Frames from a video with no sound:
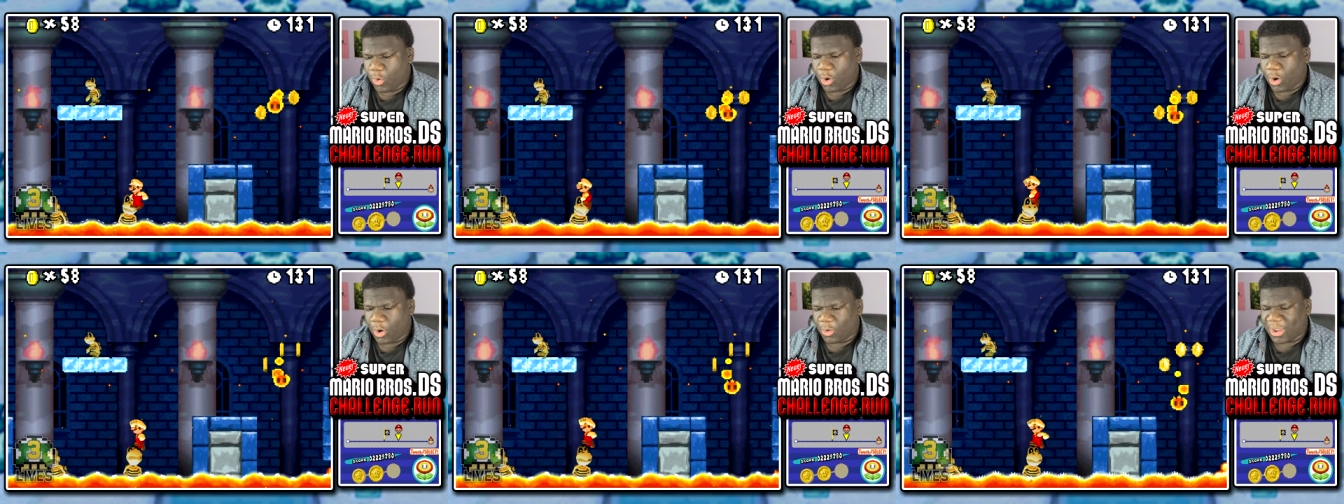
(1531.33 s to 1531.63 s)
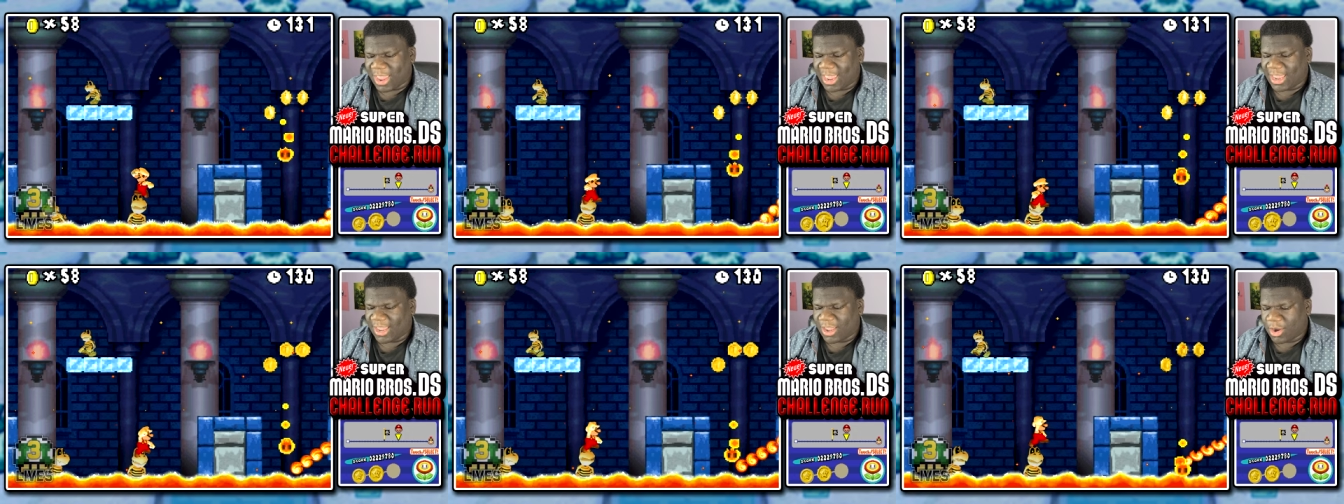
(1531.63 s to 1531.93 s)

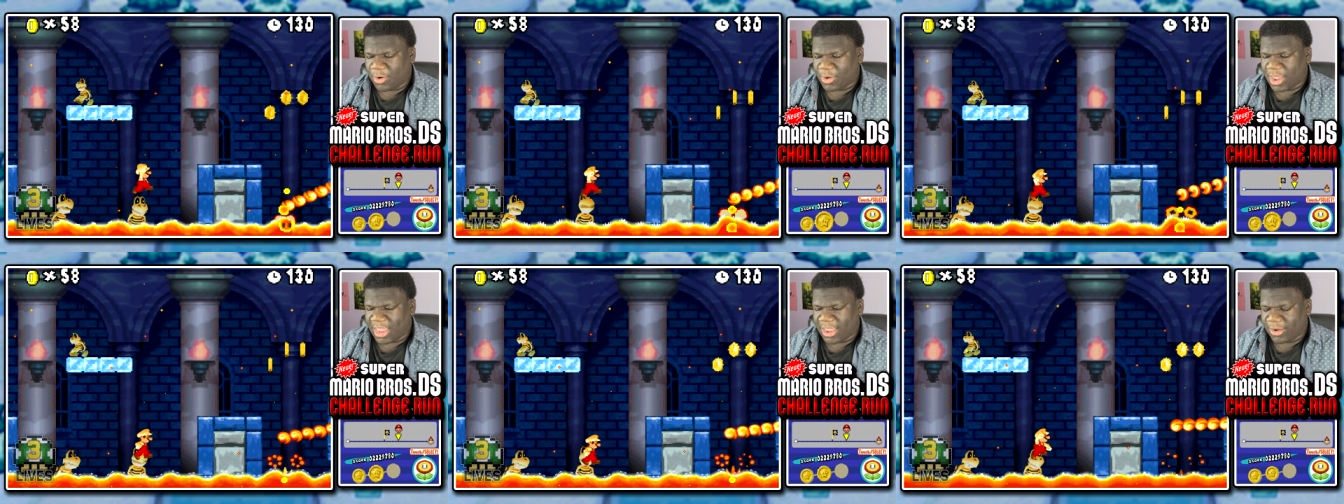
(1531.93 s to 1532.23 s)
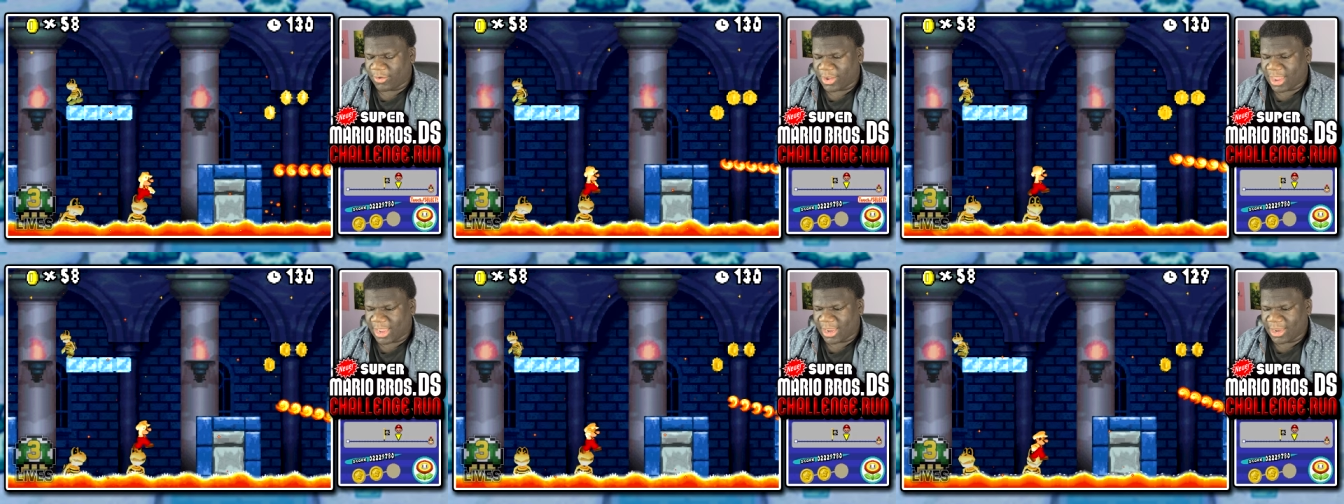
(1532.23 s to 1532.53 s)
Okay, okay,
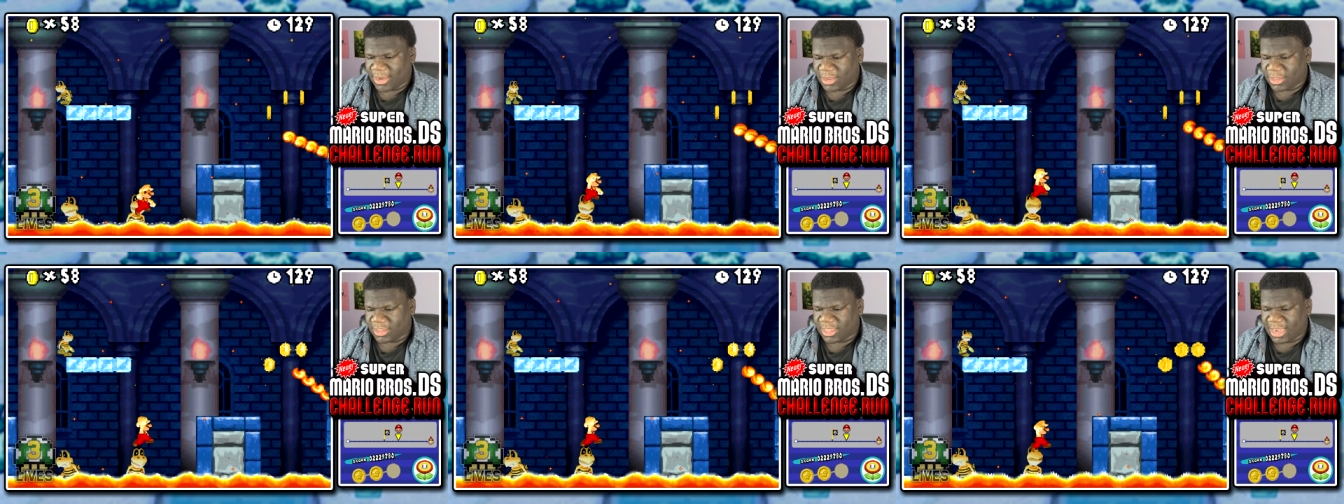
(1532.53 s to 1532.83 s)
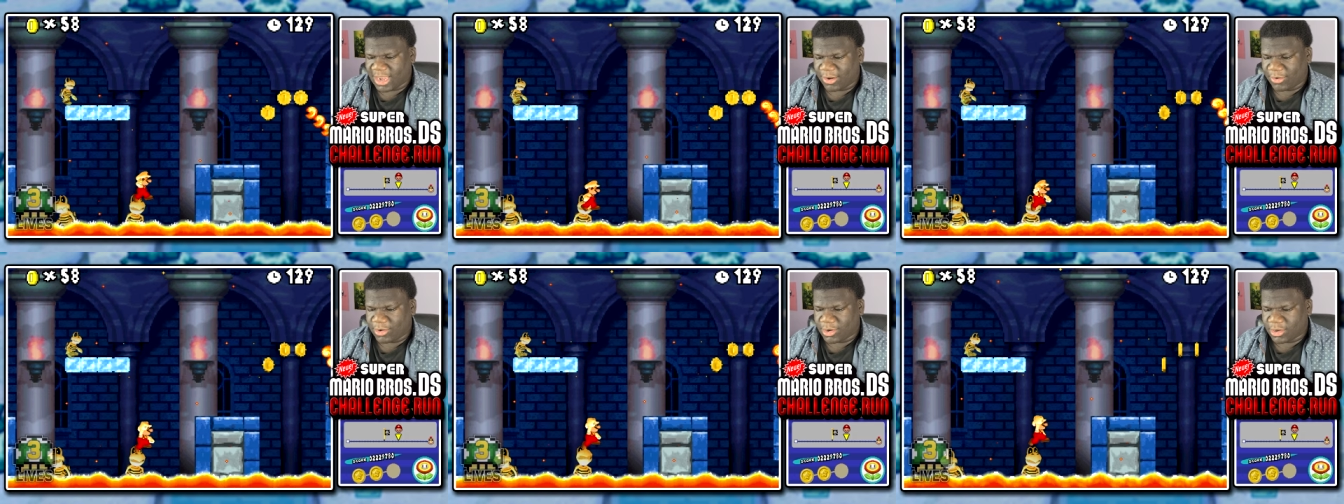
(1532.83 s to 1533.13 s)
okay. Just
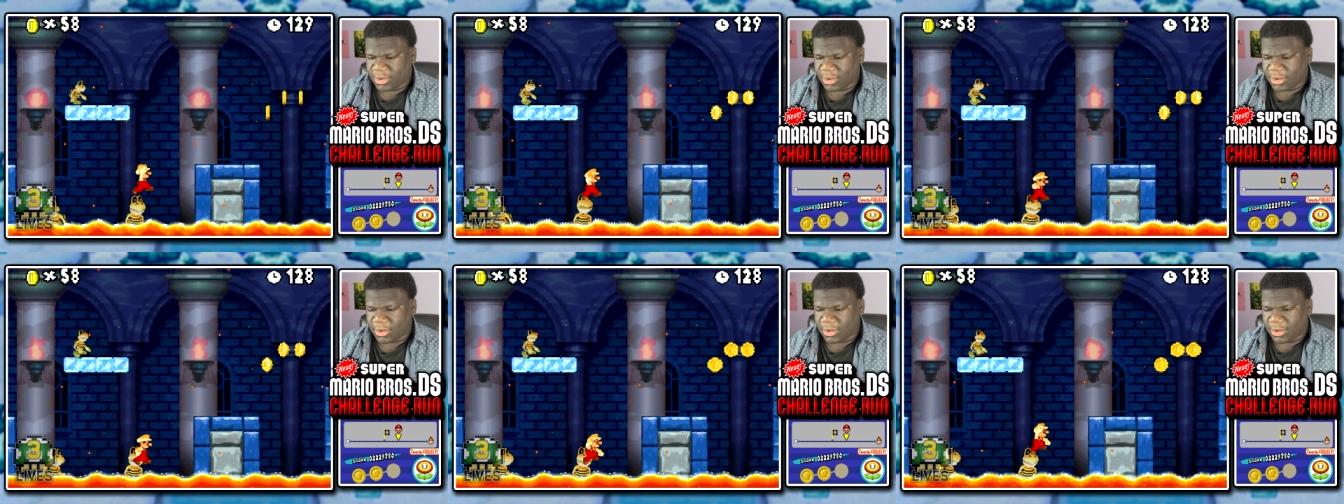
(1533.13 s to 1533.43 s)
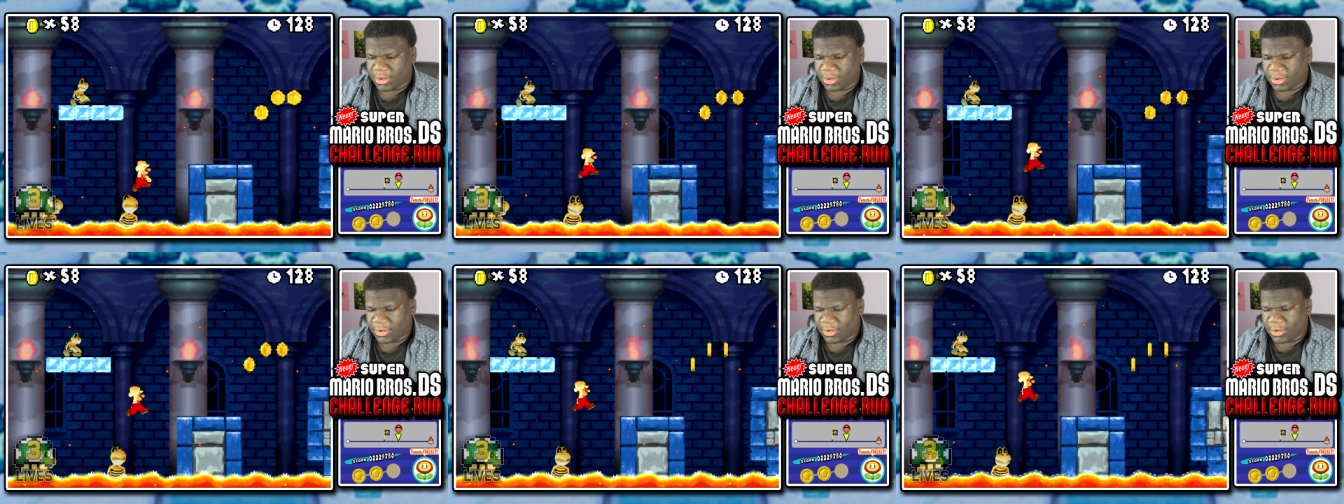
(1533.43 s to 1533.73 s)
get out.
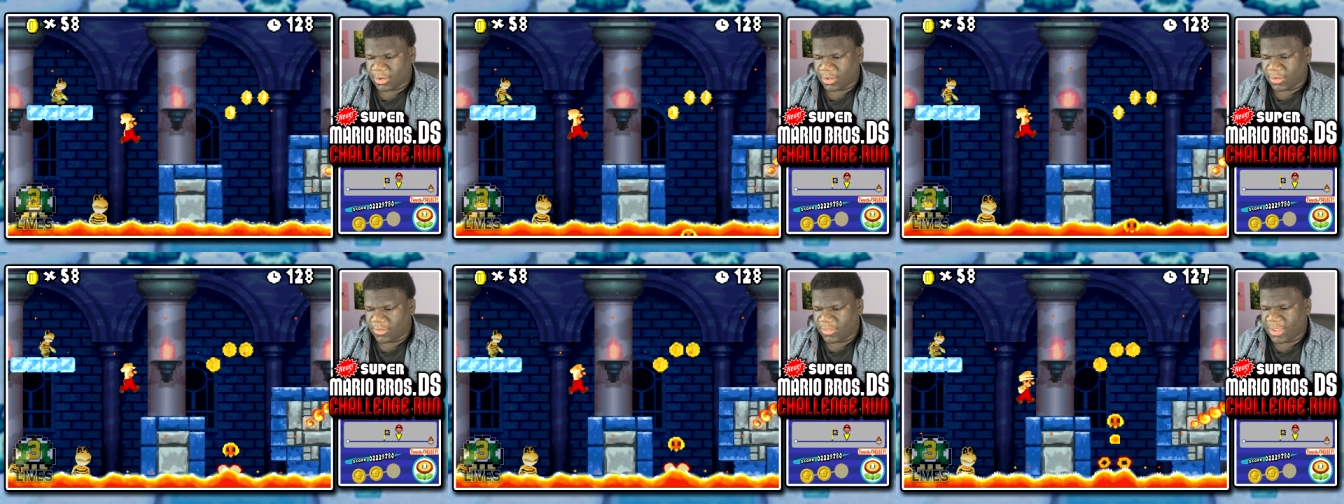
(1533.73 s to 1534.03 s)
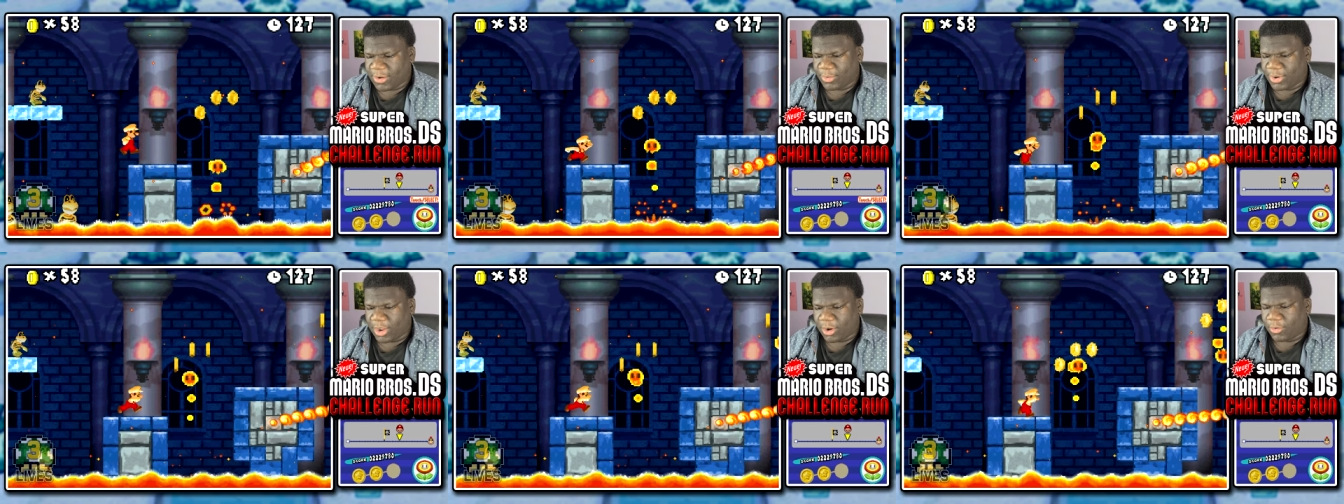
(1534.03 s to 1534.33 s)

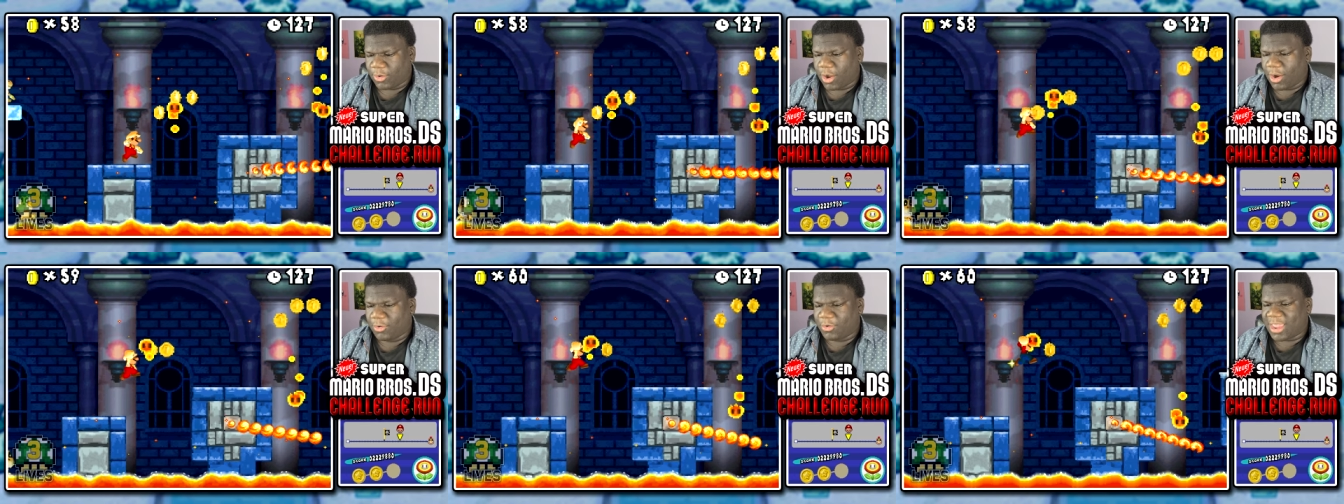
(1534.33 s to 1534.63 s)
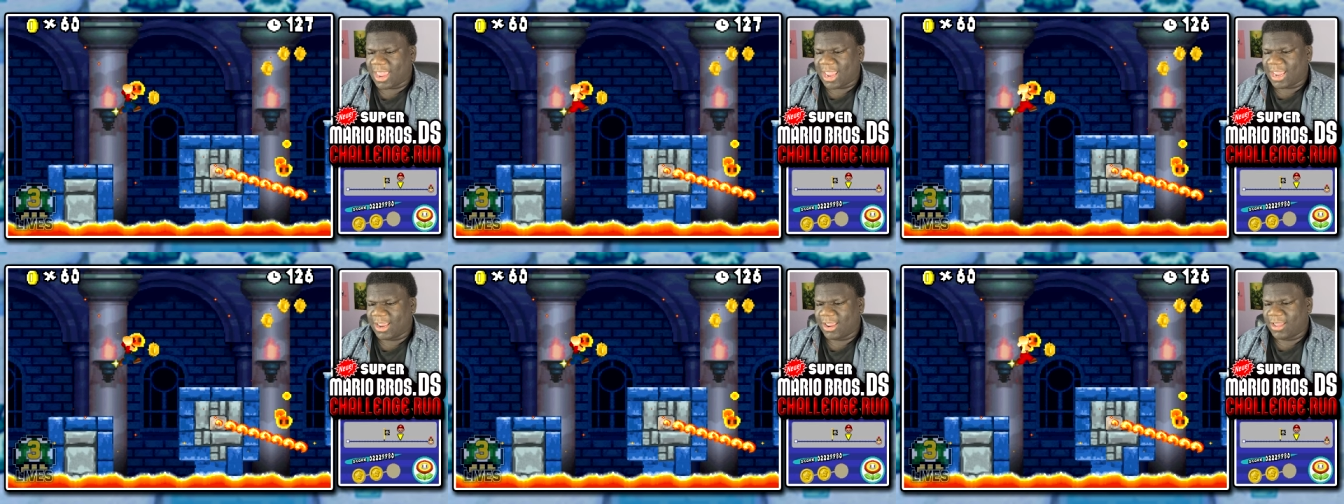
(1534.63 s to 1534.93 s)
There we go.
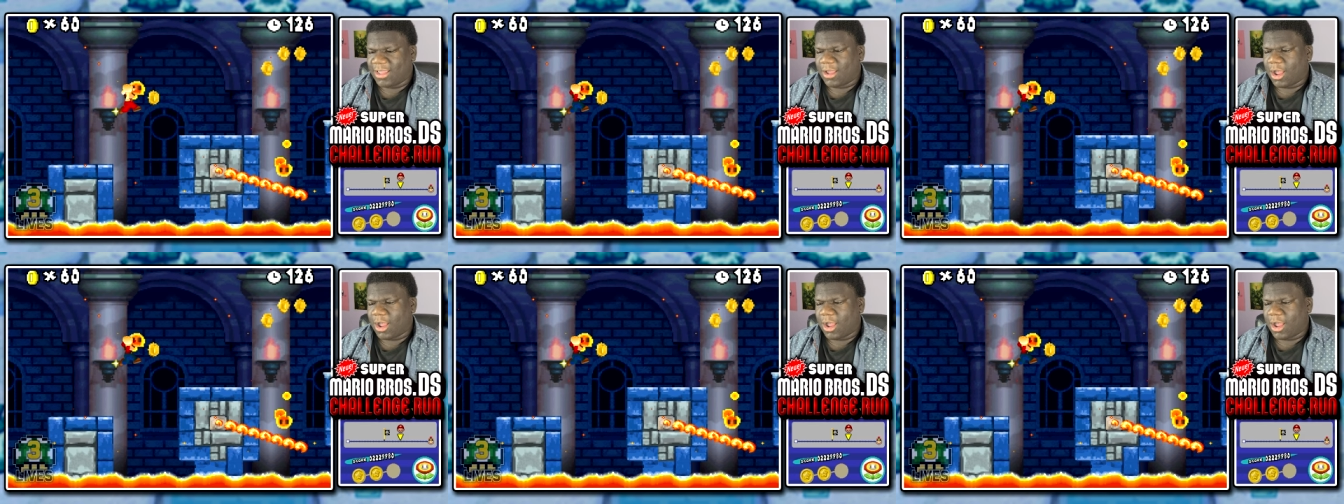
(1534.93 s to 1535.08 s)
Okay.